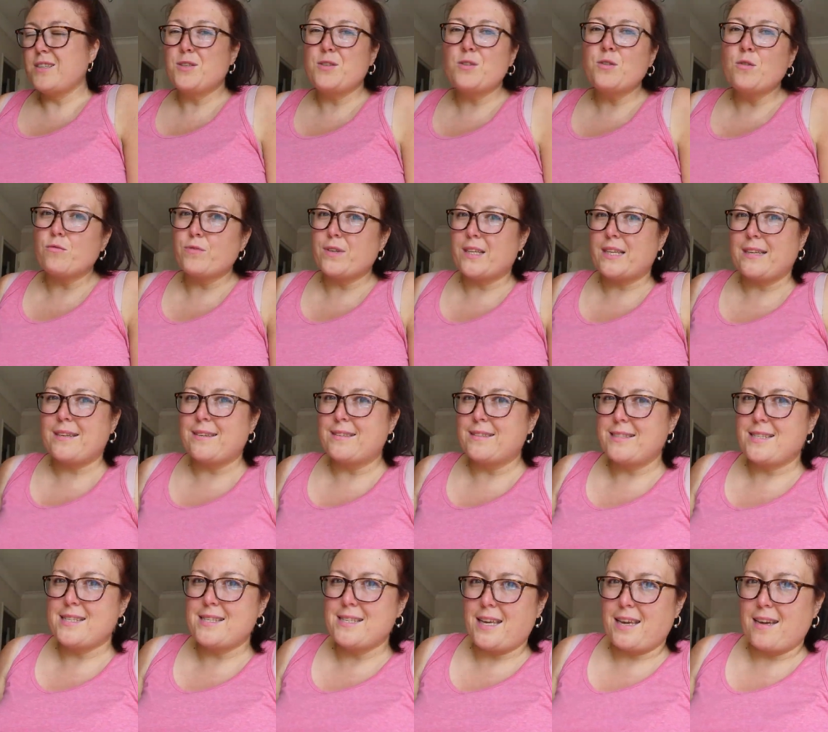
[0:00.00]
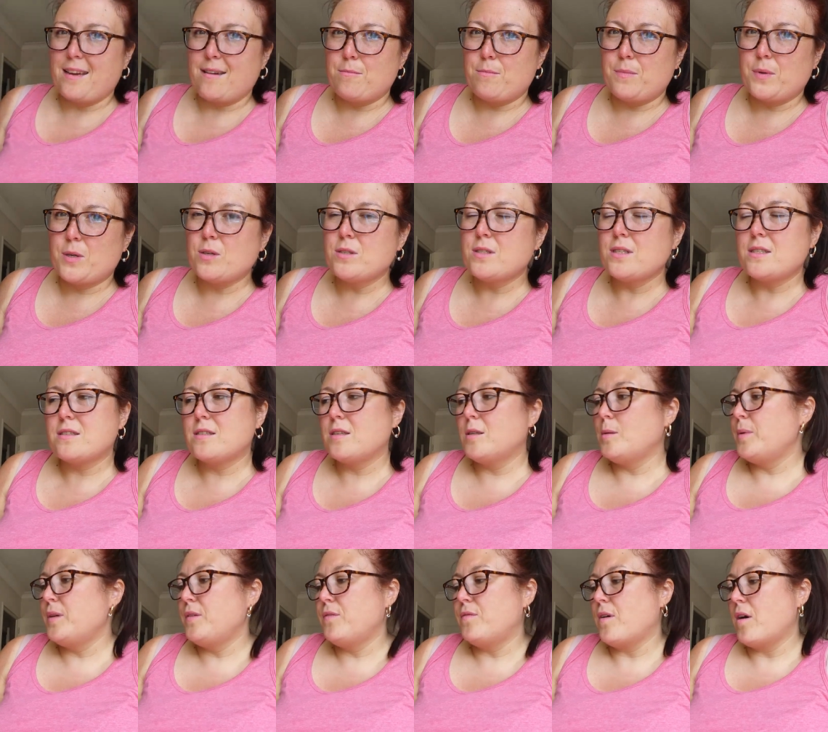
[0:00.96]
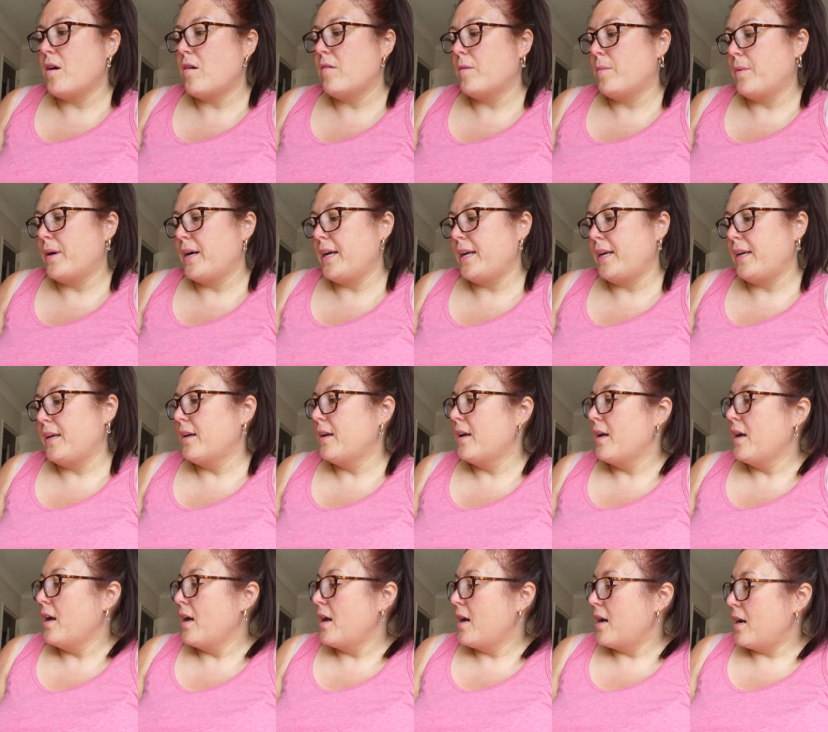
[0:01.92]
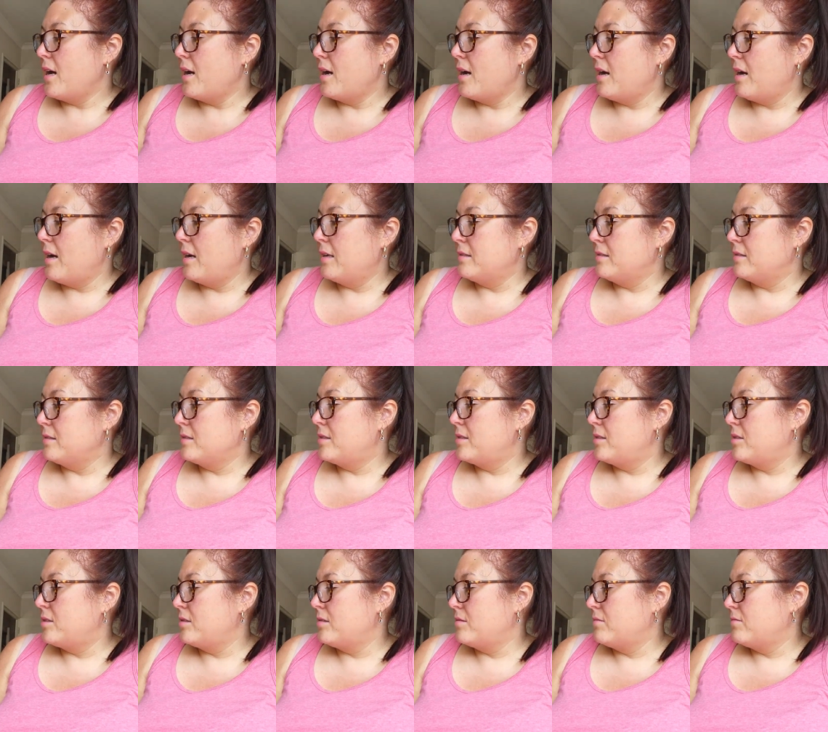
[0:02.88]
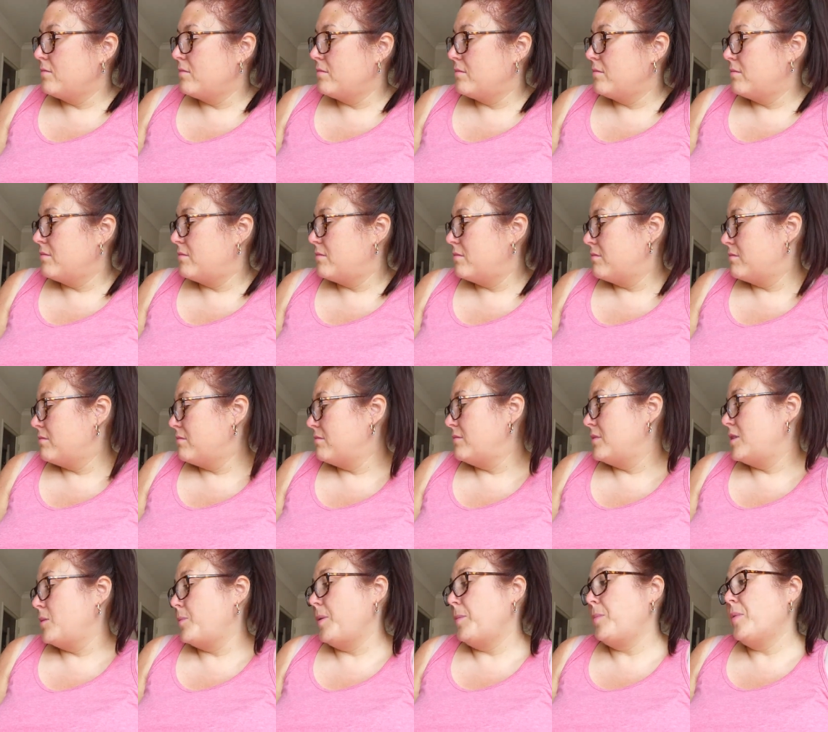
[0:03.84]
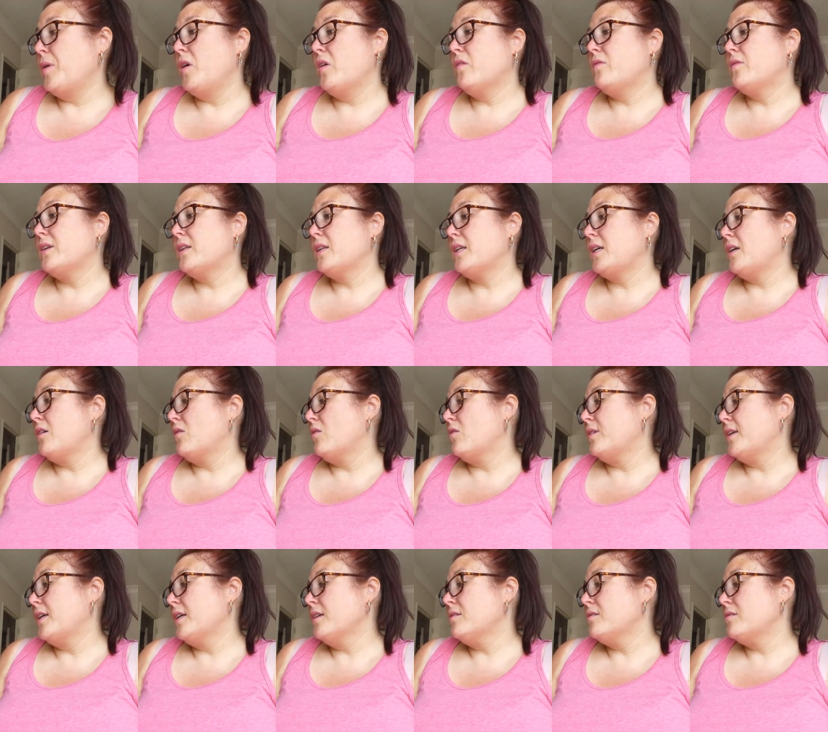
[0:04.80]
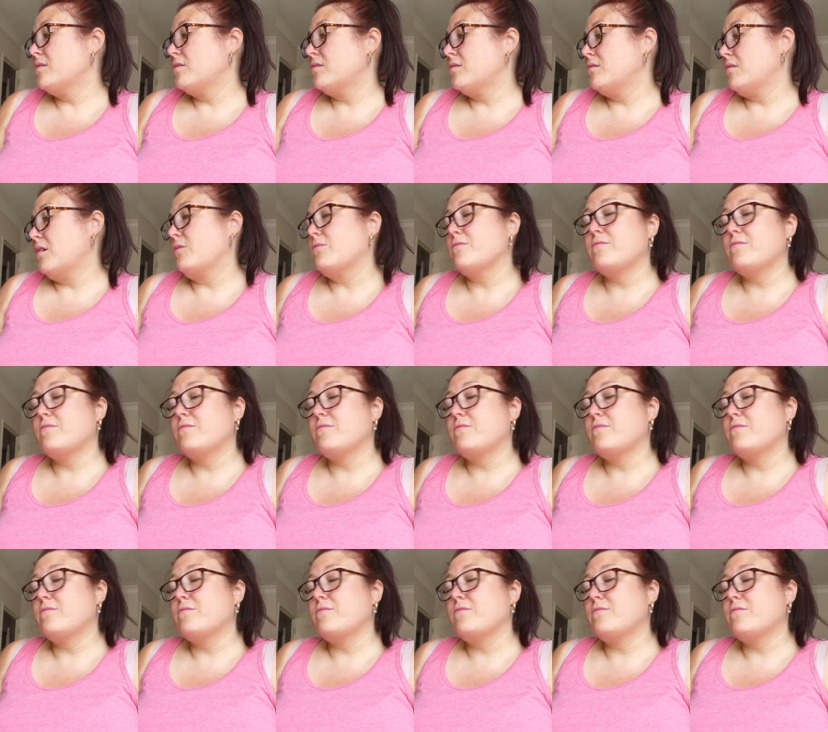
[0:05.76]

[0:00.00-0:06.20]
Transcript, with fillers: you're not really going to see it because it's going to be far away. And to be perfectly honest, I